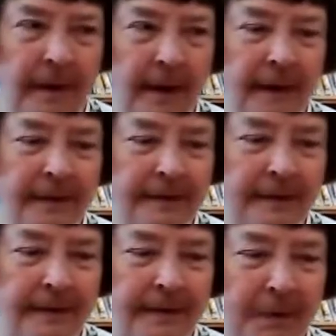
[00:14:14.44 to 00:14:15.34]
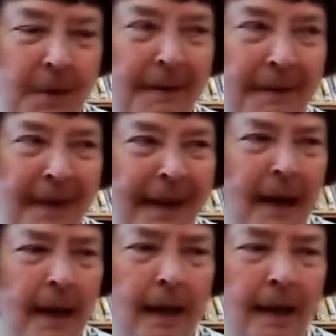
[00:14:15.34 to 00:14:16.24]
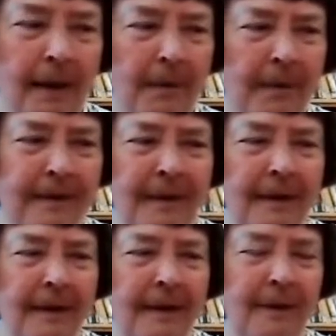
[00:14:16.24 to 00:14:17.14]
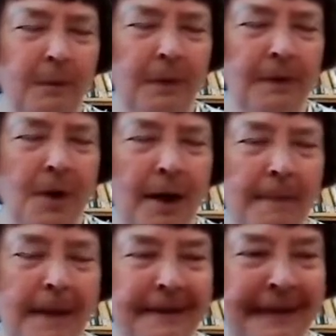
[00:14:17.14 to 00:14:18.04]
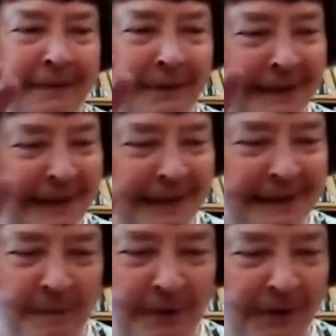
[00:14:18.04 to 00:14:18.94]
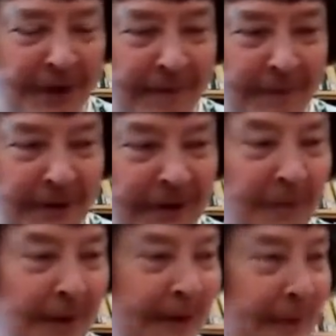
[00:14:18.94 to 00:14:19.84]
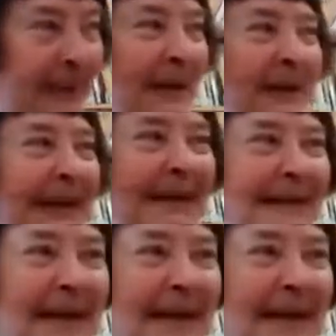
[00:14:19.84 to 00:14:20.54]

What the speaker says: Yes. Well, we'll talk about saving seeds some other time because otherwise we're not going to get